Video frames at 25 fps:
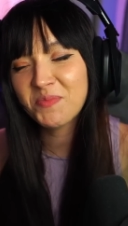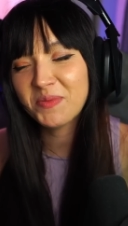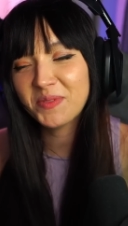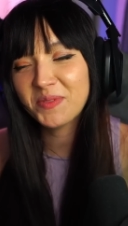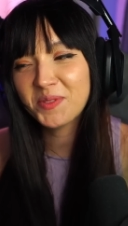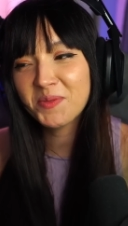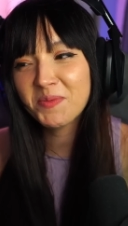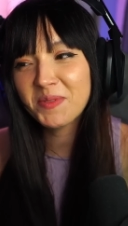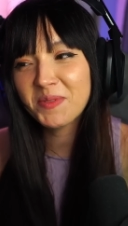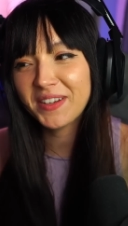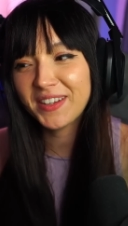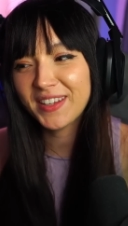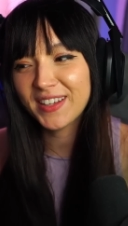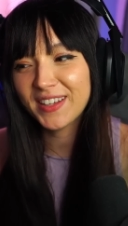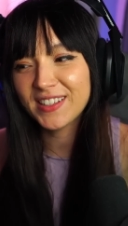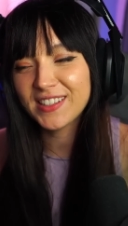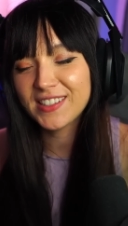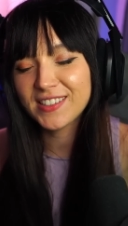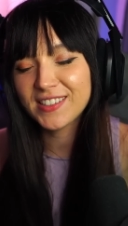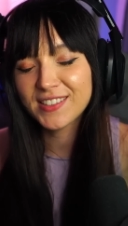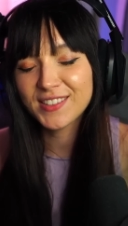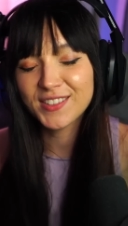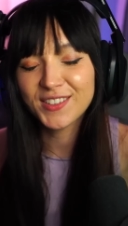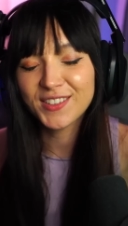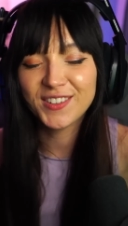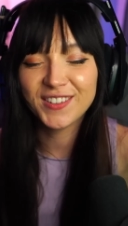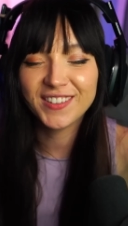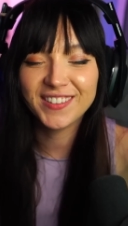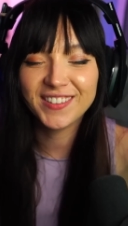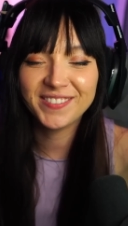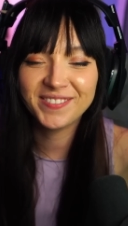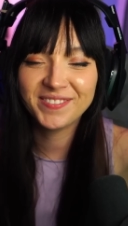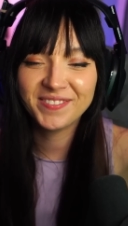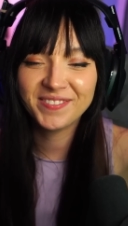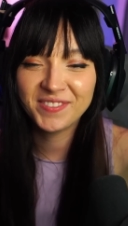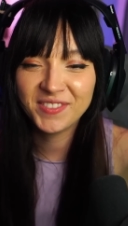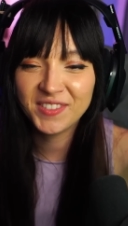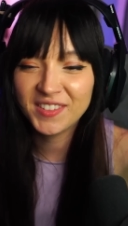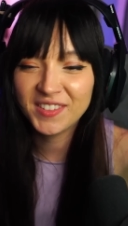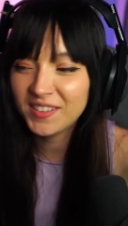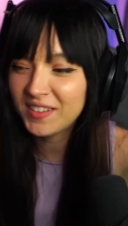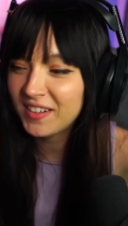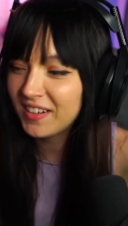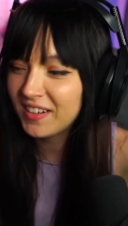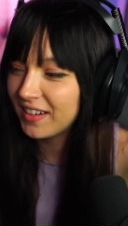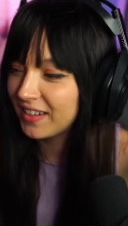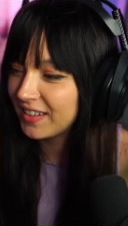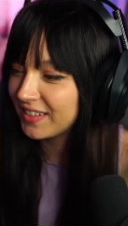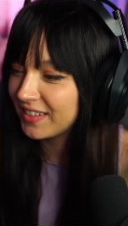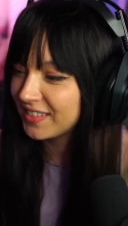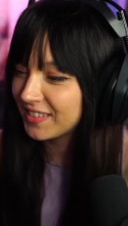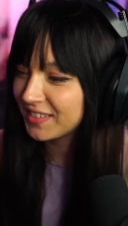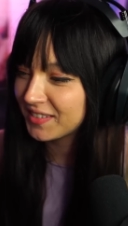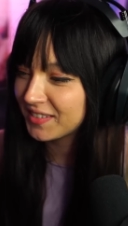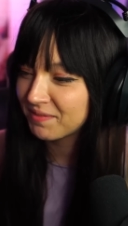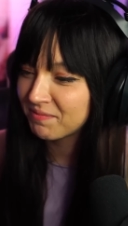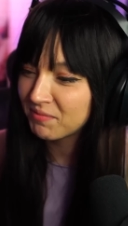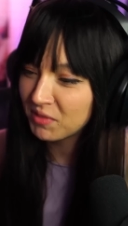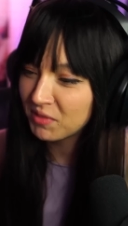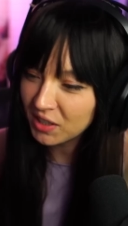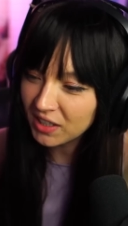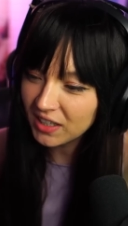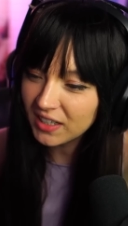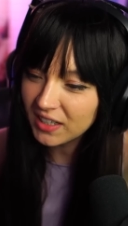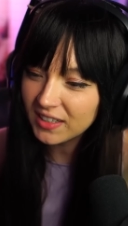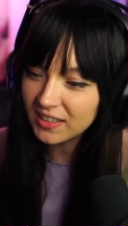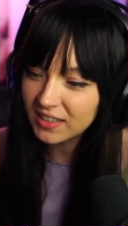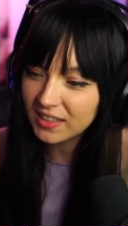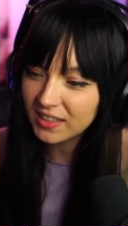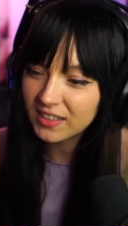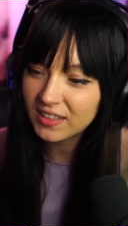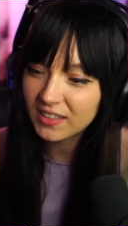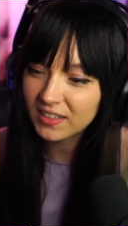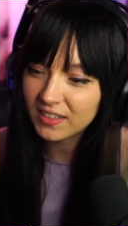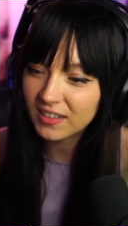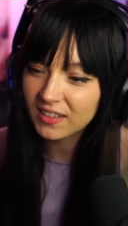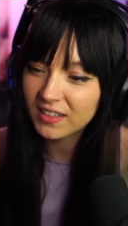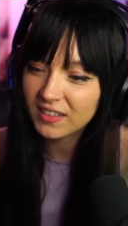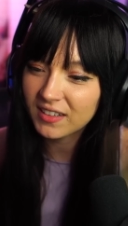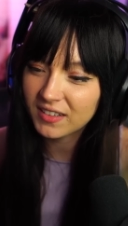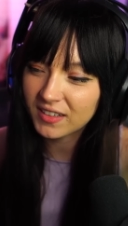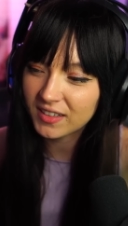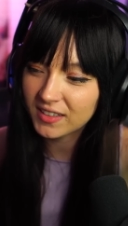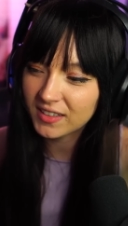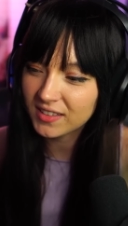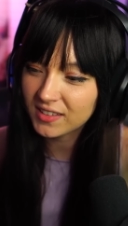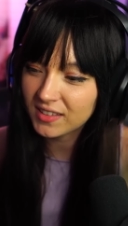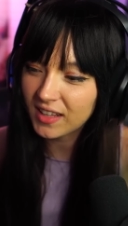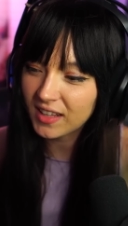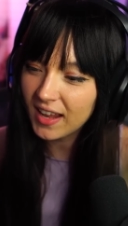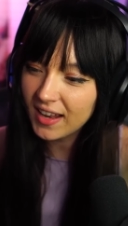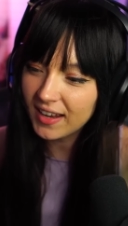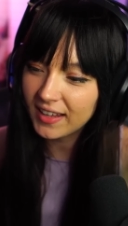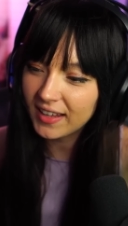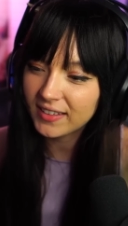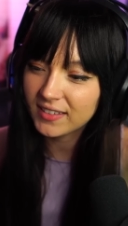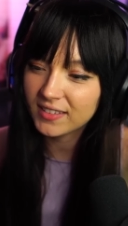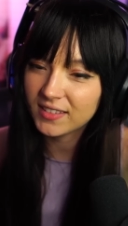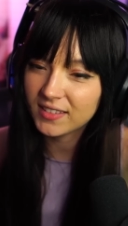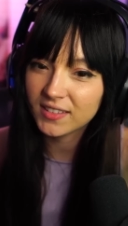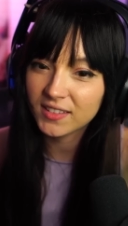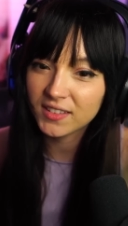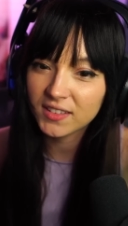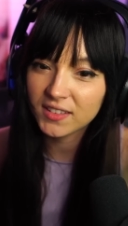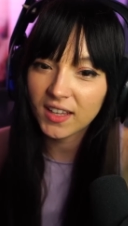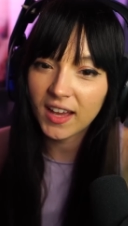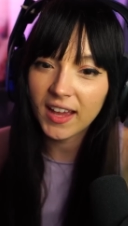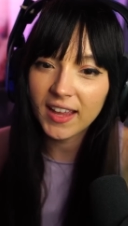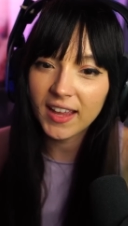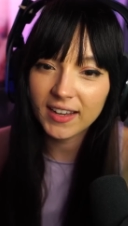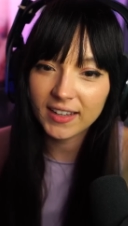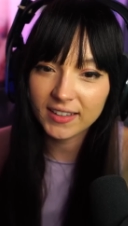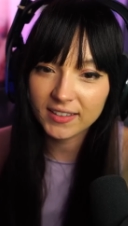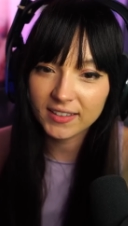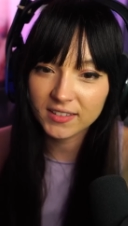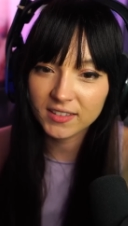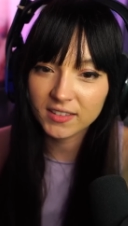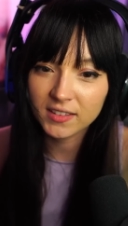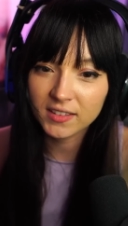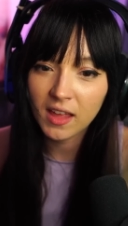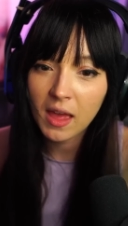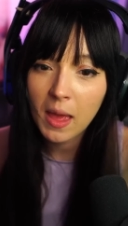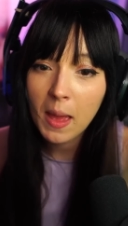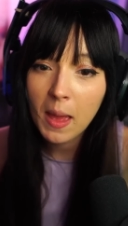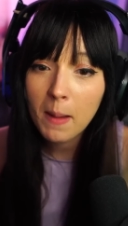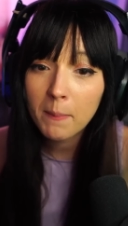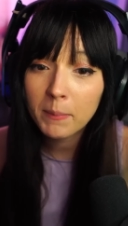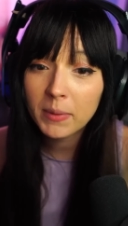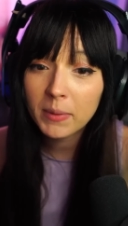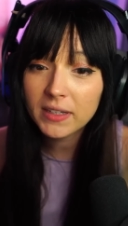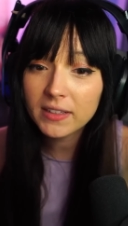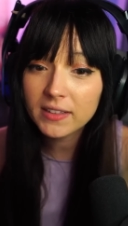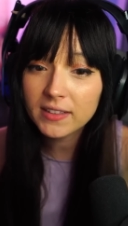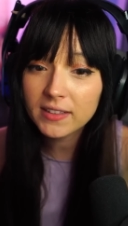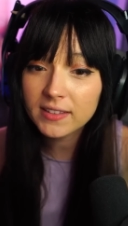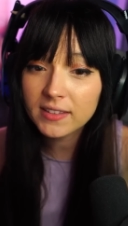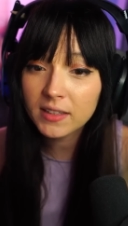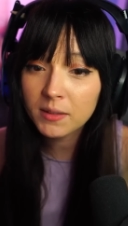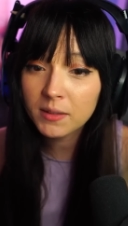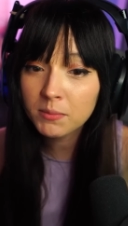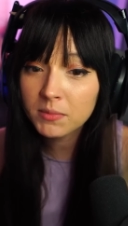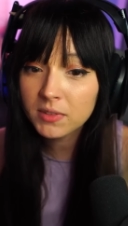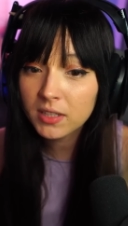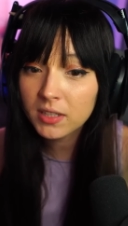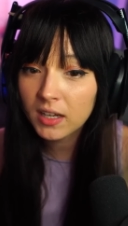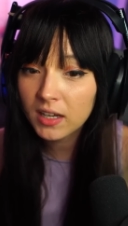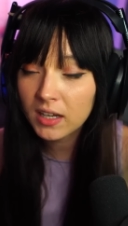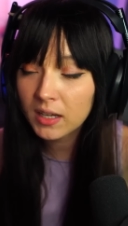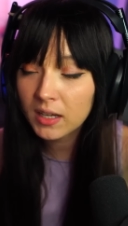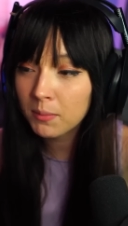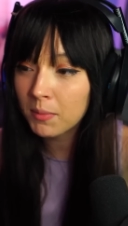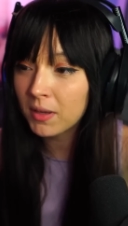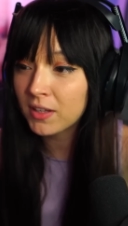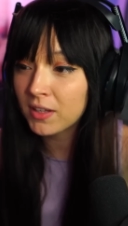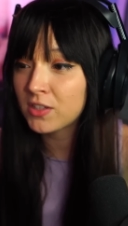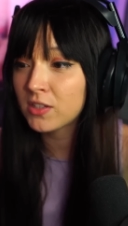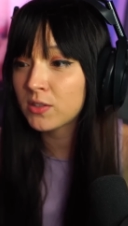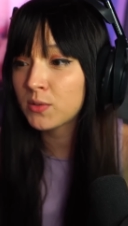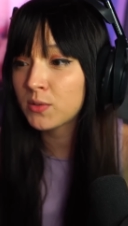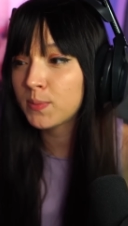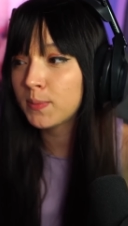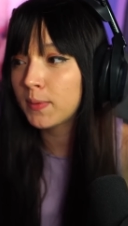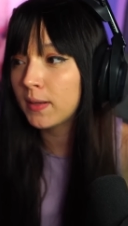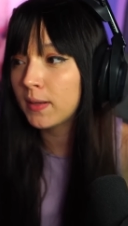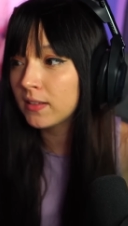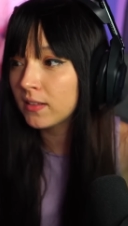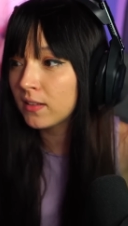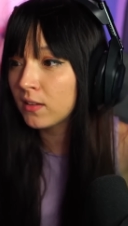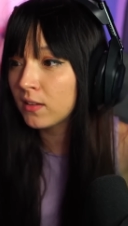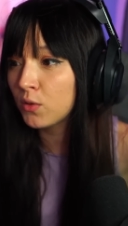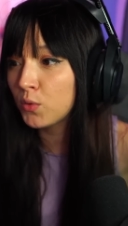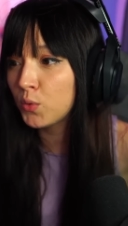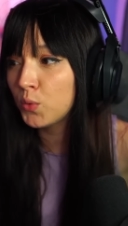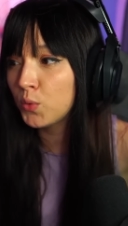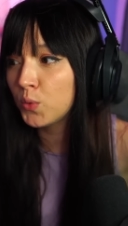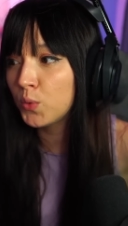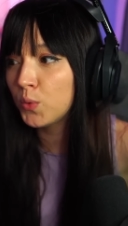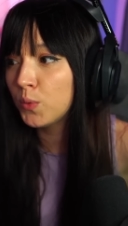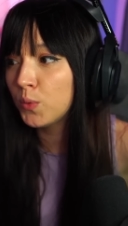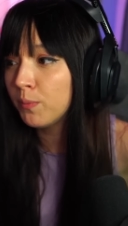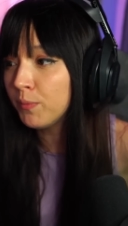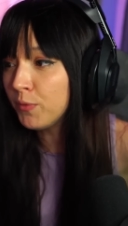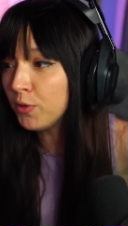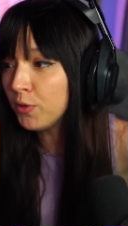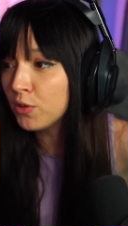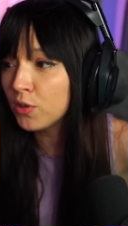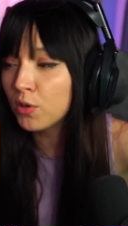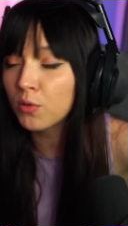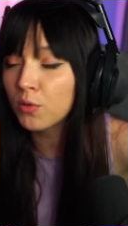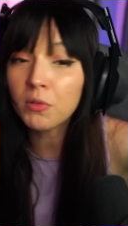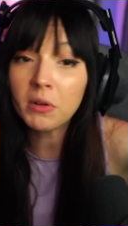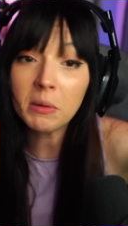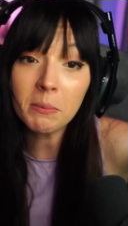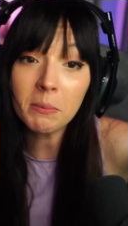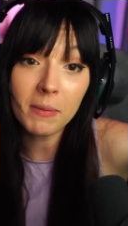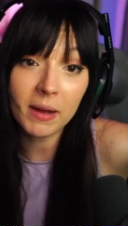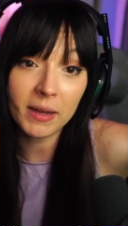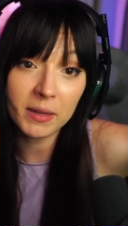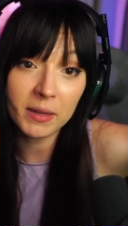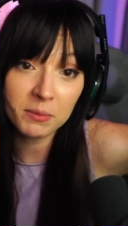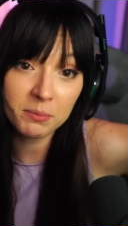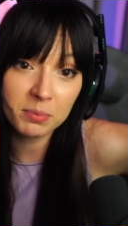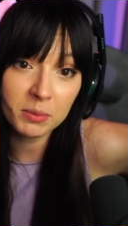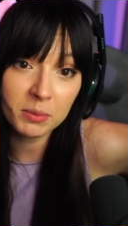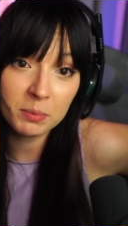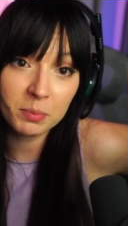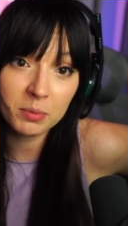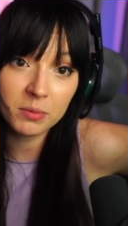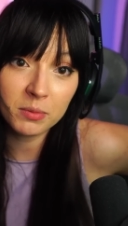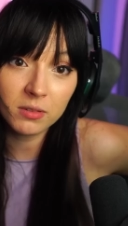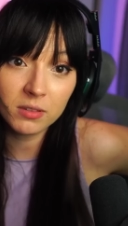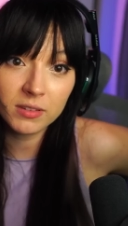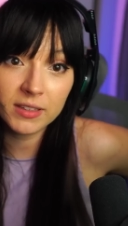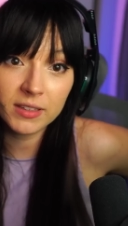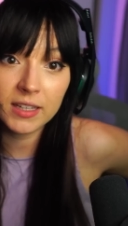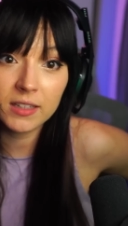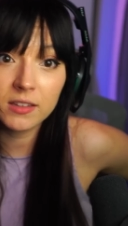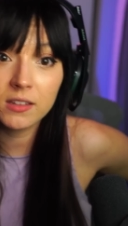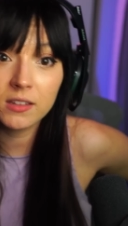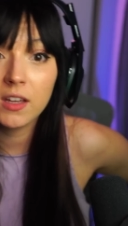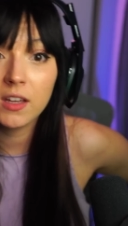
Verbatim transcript: super catchy song. Really nice. Really, really, really nice. I liked it. I liked it. But in the same time, I just want to, you know, remind people that